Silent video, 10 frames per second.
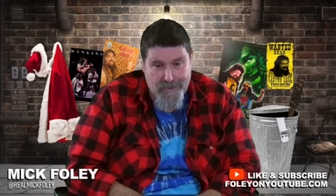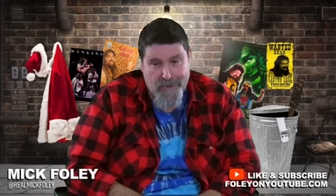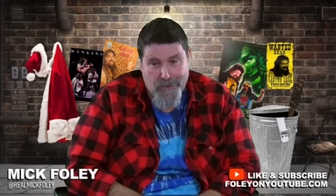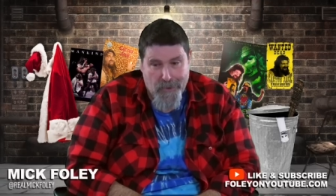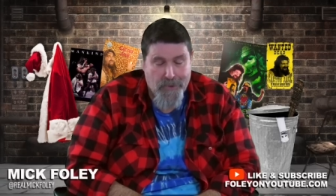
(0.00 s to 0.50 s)
to
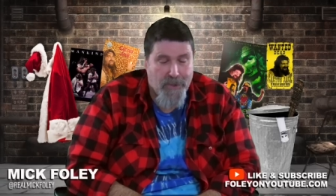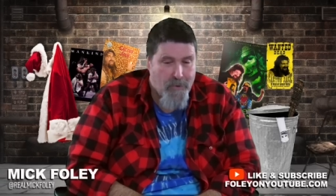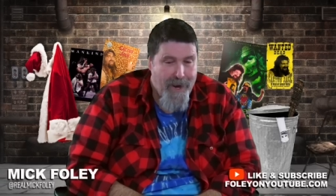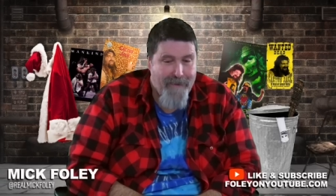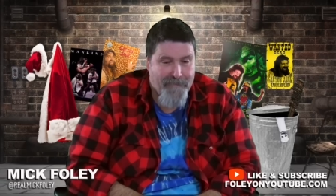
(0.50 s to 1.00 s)
learn the
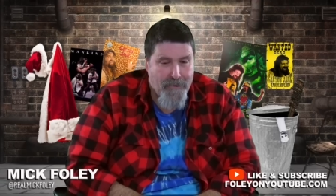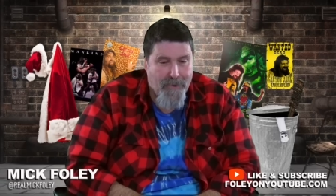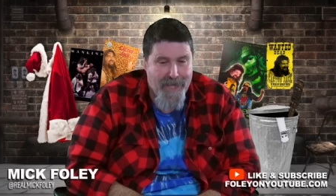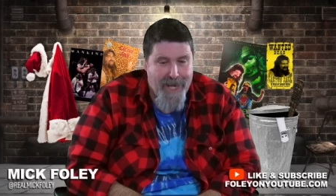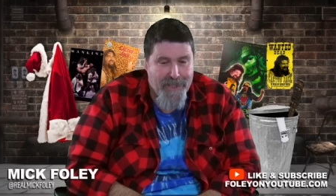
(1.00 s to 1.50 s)
craft and all
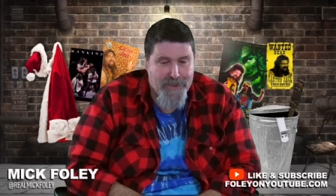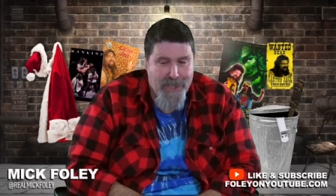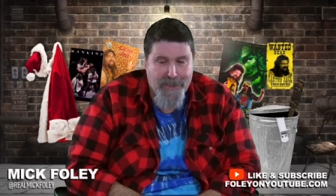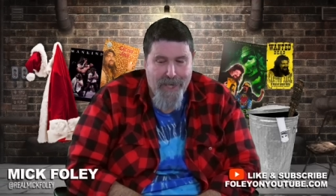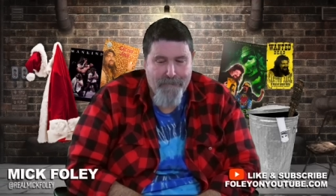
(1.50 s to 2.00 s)
that is
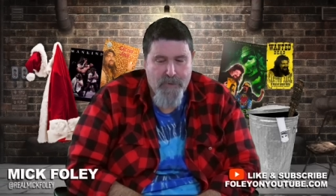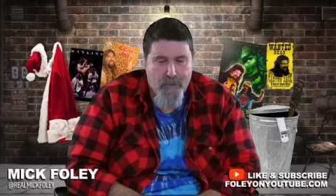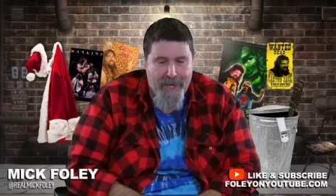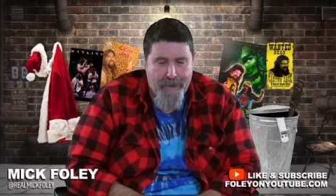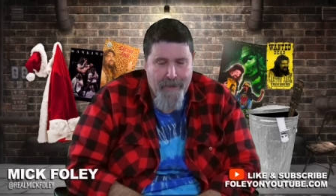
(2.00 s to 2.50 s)
on the
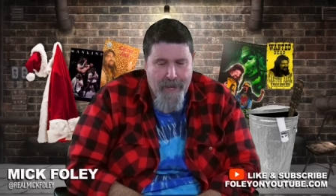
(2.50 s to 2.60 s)
upswing.